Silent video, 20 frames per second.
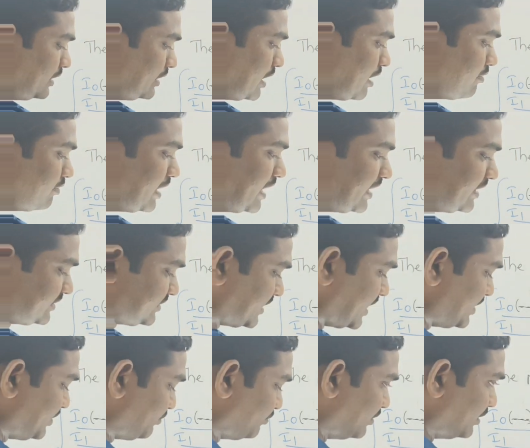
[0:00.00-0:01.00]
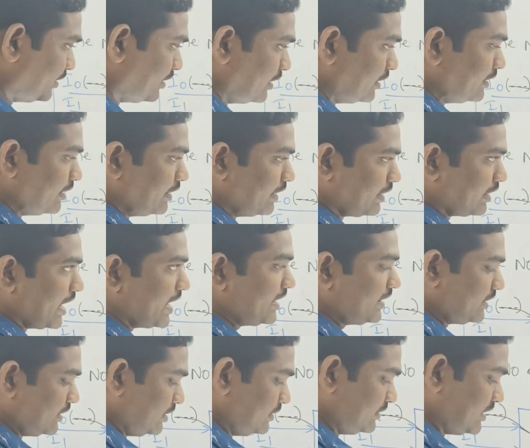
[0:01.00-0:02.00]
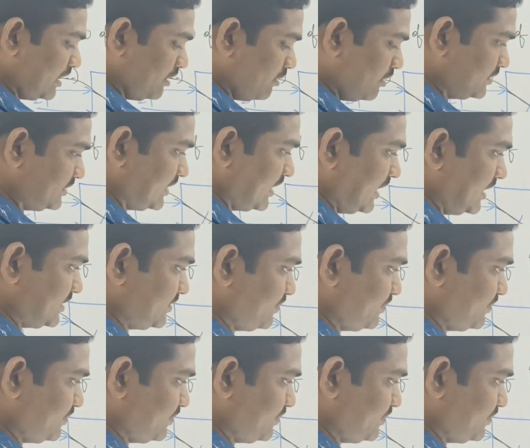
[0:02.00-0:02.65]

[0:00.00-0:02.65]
now let us try to write the logical